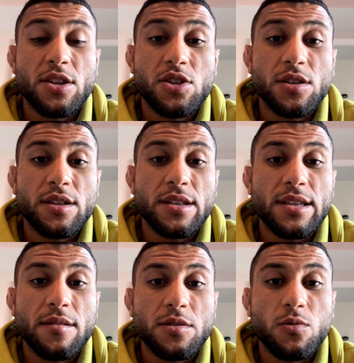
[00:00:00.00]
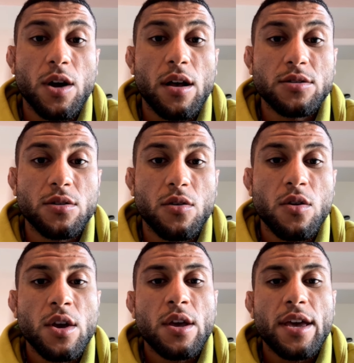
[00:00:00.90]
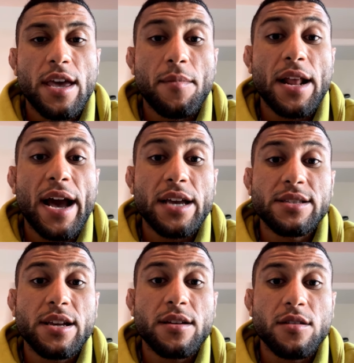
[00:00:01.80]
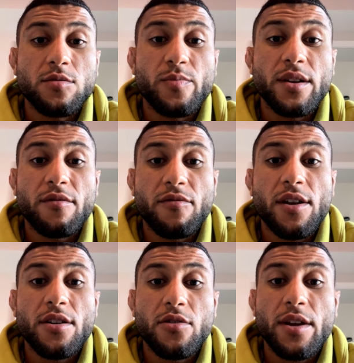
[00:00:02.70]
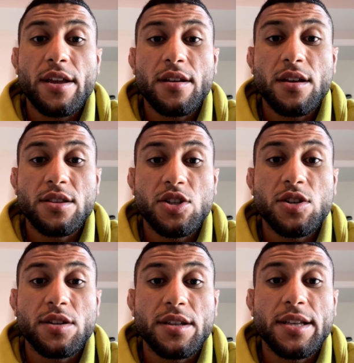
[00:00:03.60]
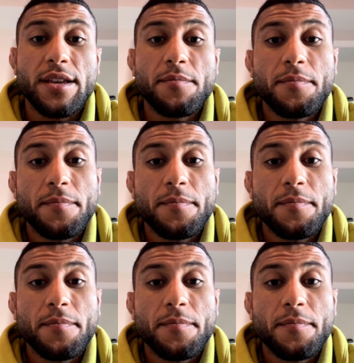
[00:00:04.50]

addition to the team as well. So him and Isaac has been a very great addition to the team.